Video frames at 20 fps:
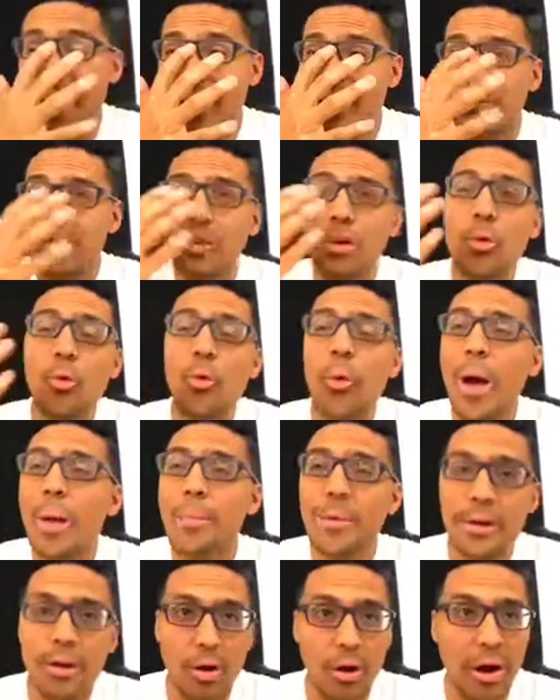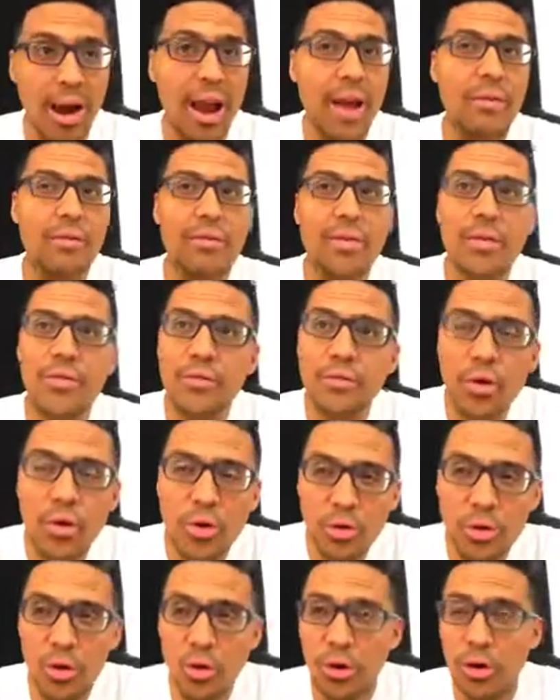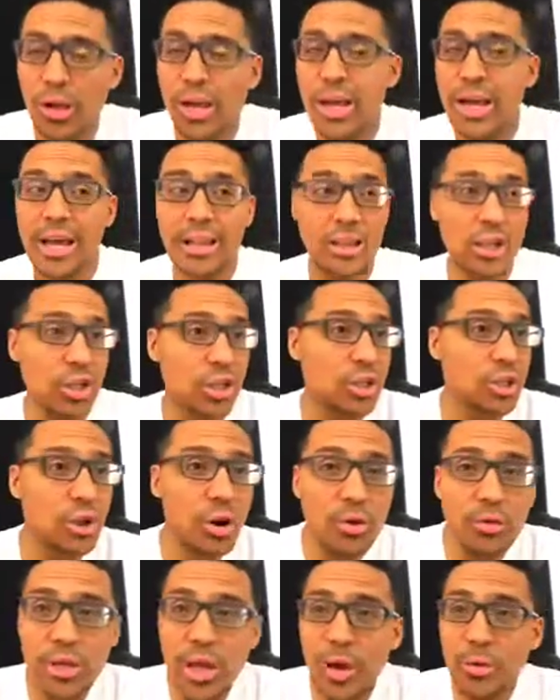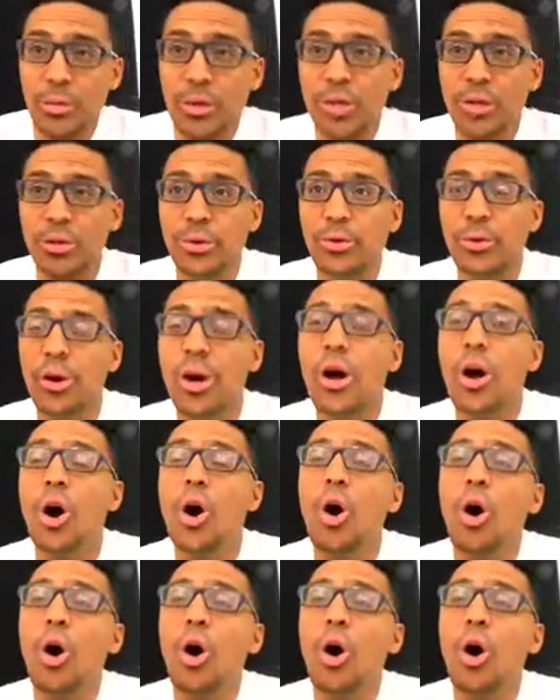every webinar, every phone call, the show that we do,